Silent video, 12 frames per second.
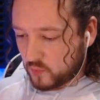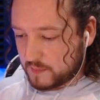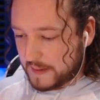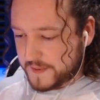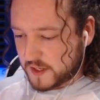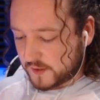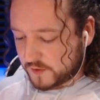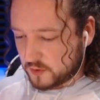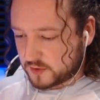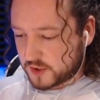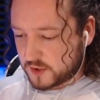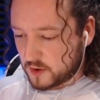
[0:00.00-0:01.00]
It might be good,
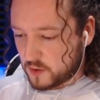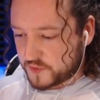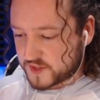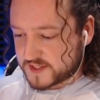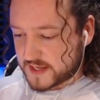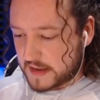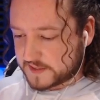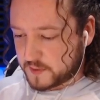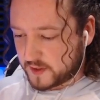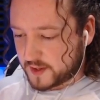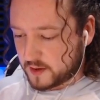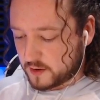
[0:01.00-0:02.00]
though, to go with a zap
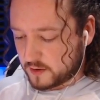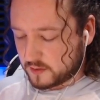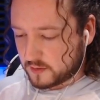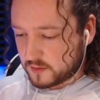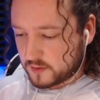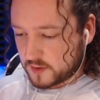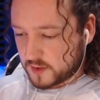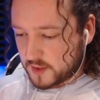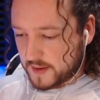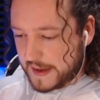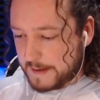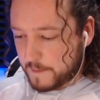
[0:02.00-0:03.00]
spell here
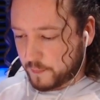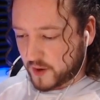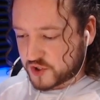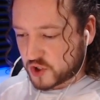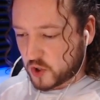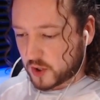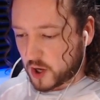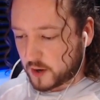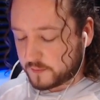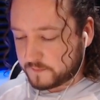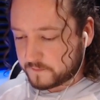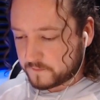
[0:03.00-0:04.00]
and keep our pressure going
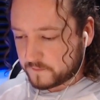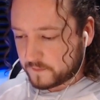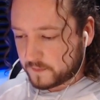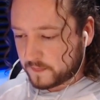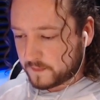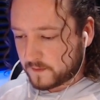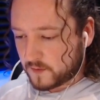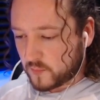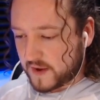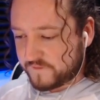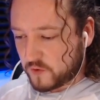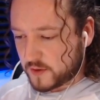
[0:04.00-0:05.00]
on.
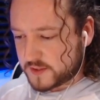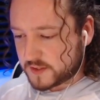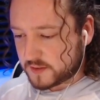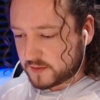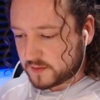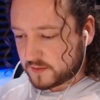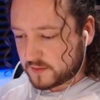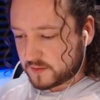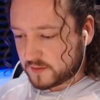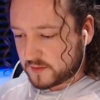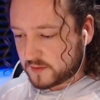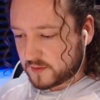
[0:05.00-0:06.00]
Wait for it.
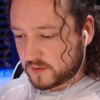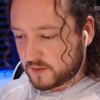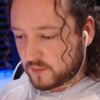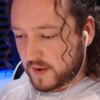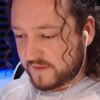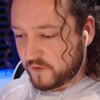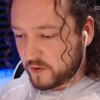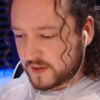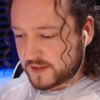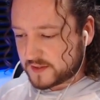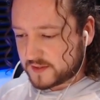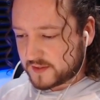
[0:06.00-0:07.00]
Wait for
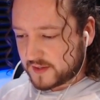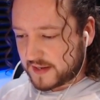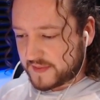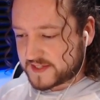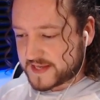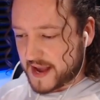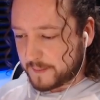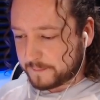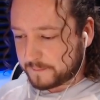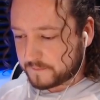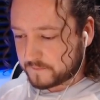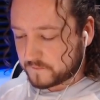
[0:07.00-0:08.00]
it. And then zap.
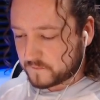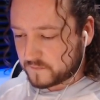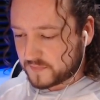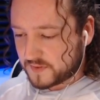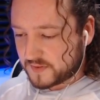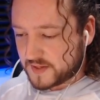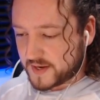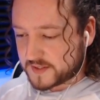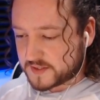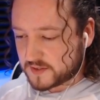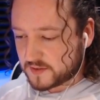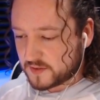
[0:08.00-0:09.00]

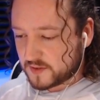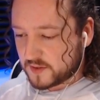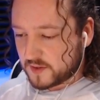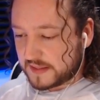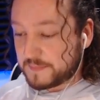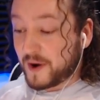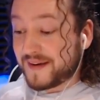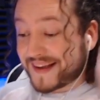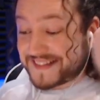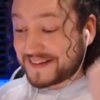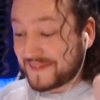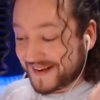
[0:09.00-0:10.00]
Nice. Come on.
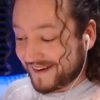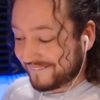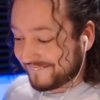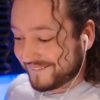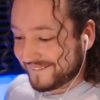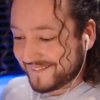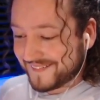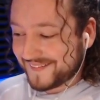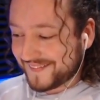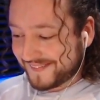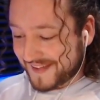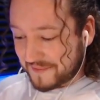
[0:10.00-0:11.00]
Yes, there we go.
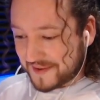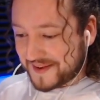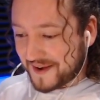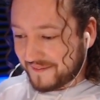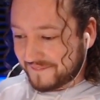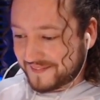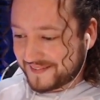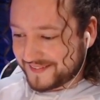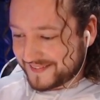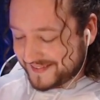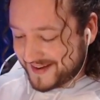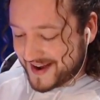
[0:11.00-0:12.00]
There we go.
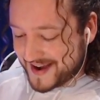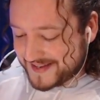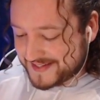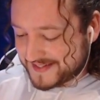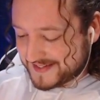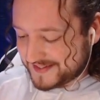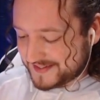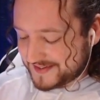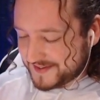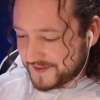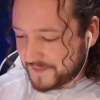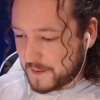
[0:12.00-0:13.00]
Nice.
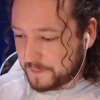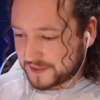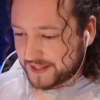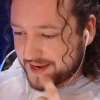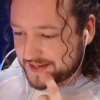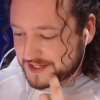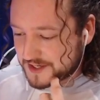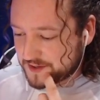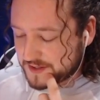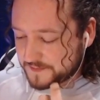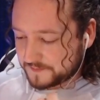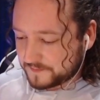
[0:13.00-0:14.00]
Well played,
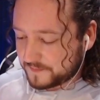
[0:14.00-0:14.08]
dude.